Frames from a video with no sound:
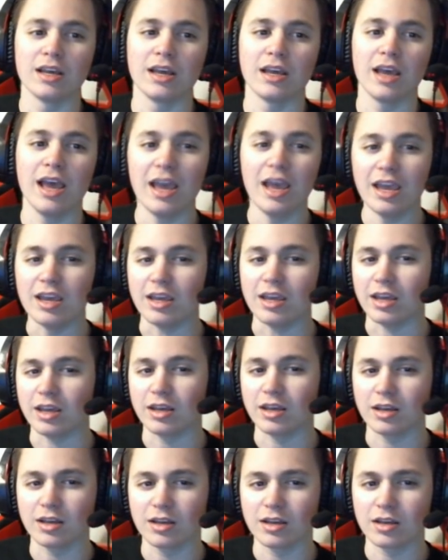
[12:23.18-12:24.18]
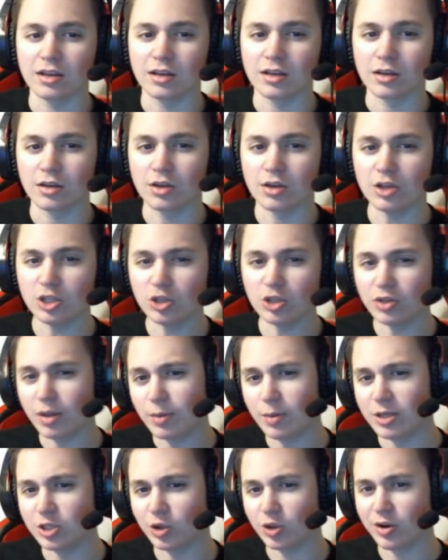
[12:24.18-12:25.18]
Hey, could you let
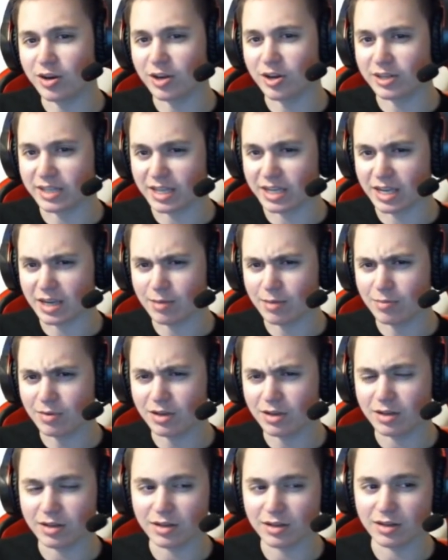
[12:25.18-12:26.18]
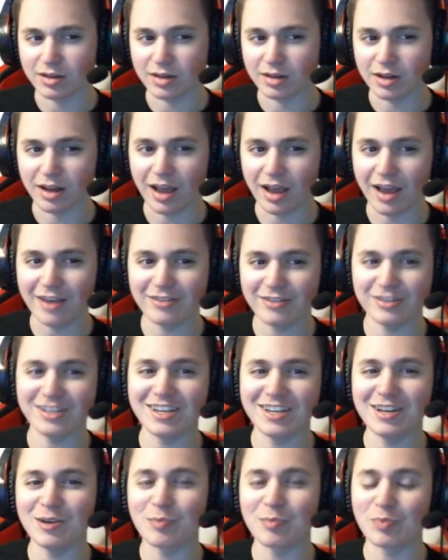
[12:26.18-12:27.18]
me join your team? I've
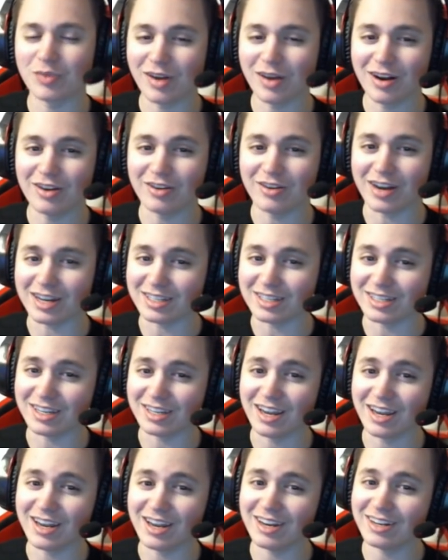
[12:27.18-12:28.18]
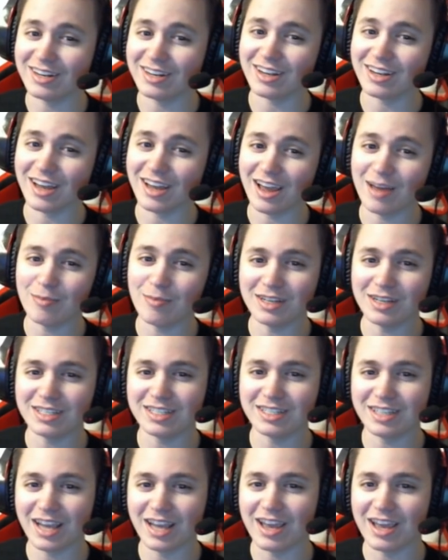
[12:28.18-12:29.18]
seen your progress, and I must
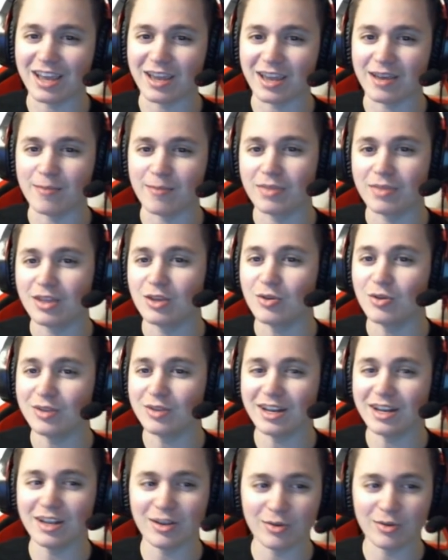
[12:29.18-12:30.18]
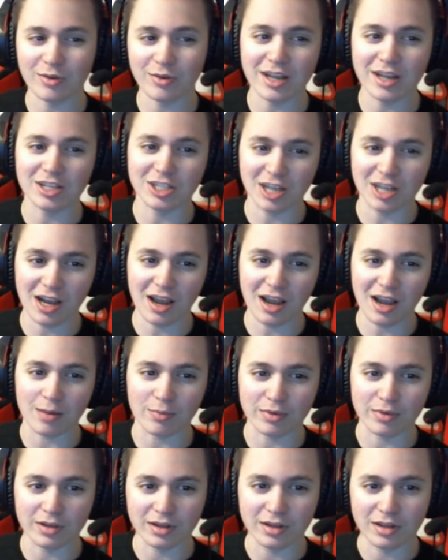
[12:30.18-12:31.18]
say, you did a great job.
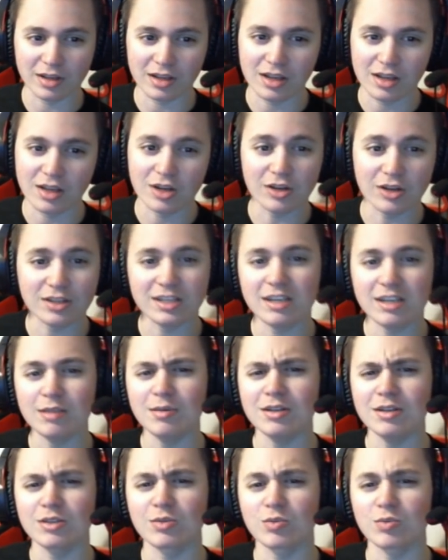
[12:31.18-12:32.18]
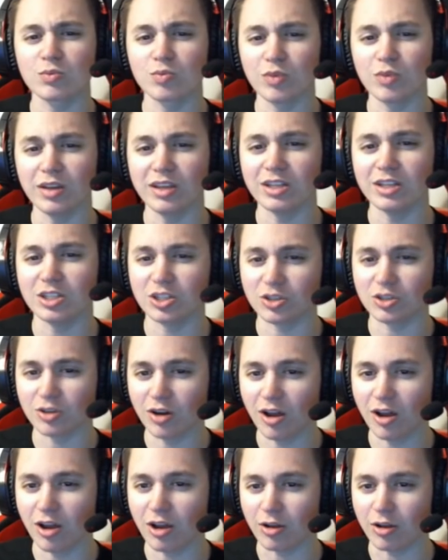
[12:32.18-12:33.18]
Your team is really
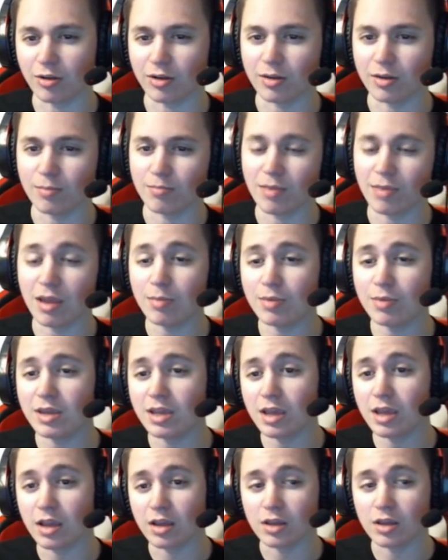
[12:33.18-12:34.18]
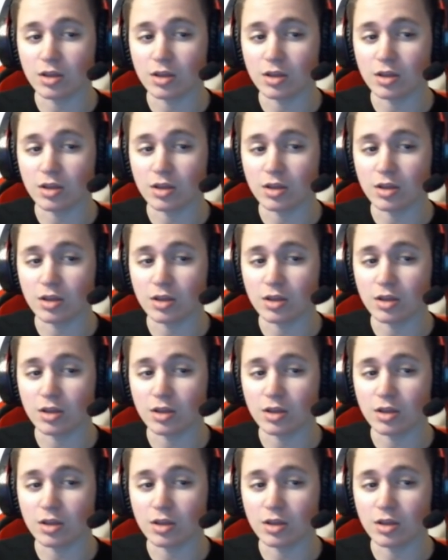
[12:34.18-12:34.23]
strong. Maybe